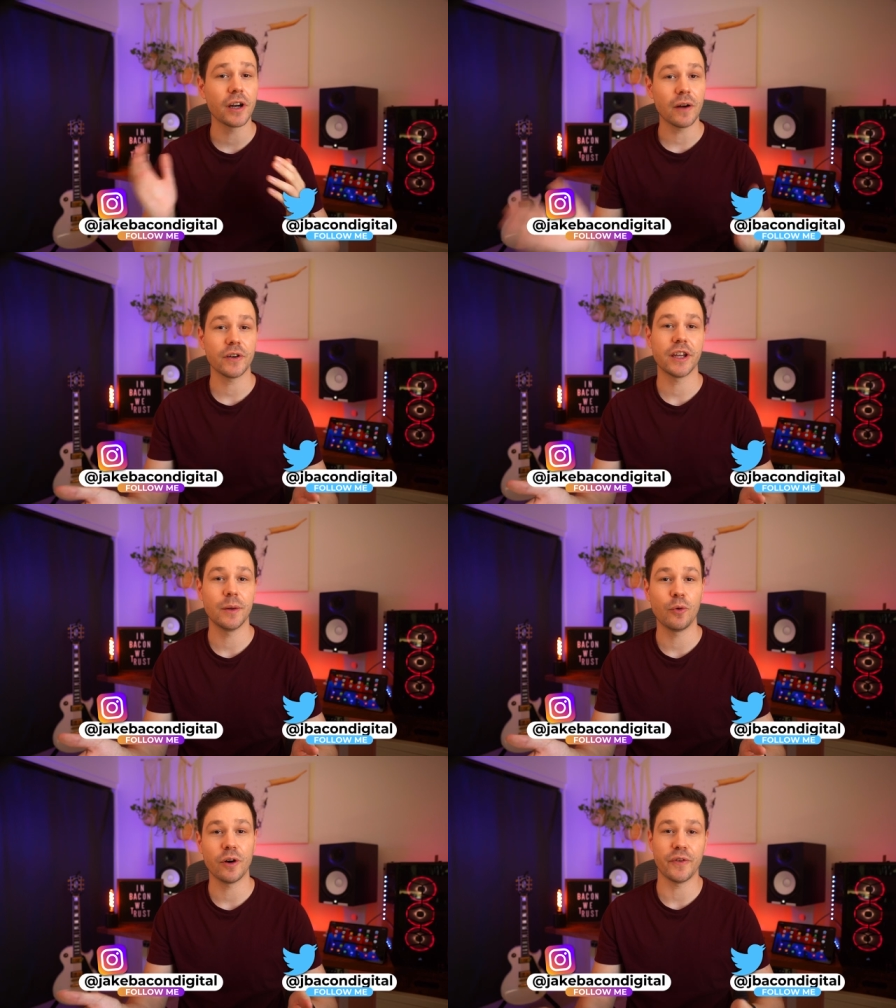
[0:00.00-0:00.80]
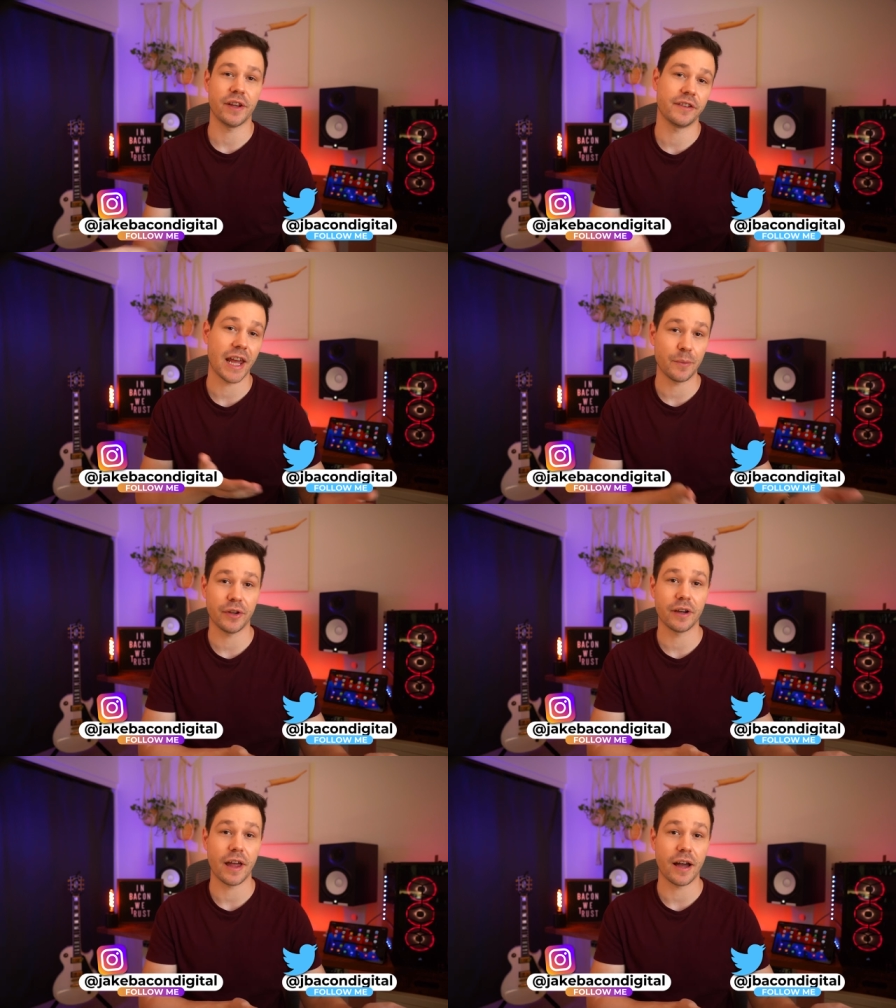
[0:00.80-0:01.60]
cover keyboard for the
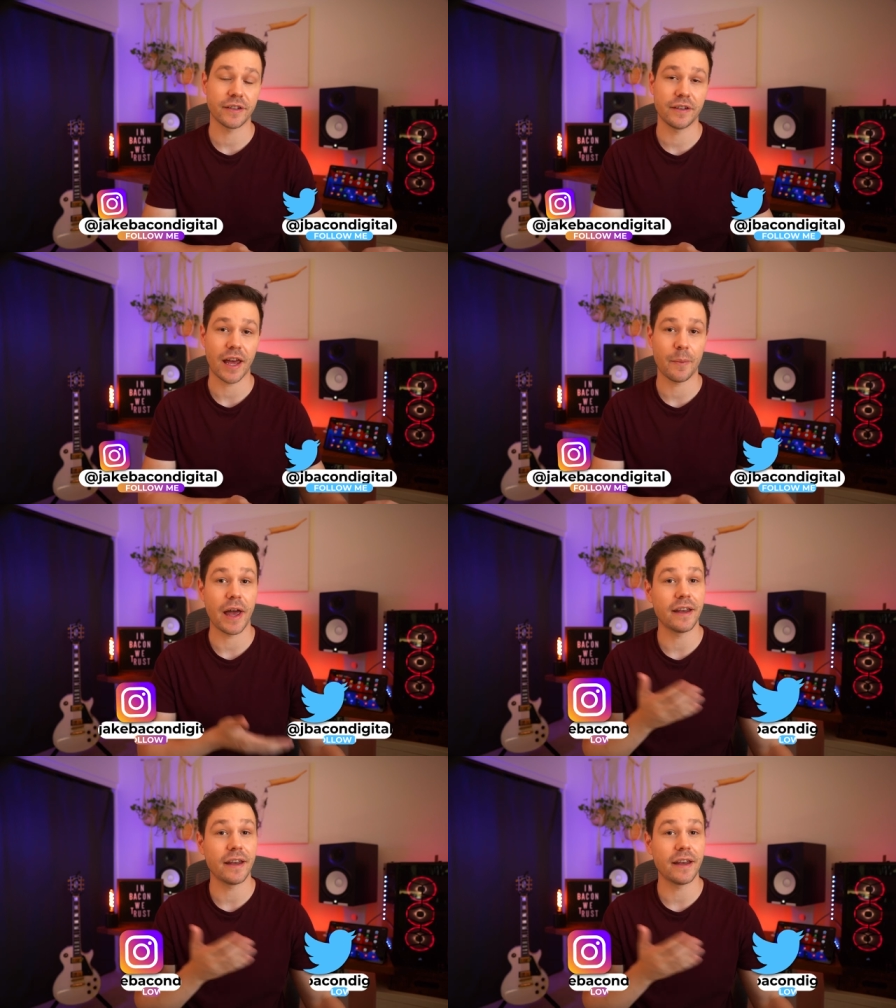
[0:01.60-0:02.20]
Samsung Galaxy Tab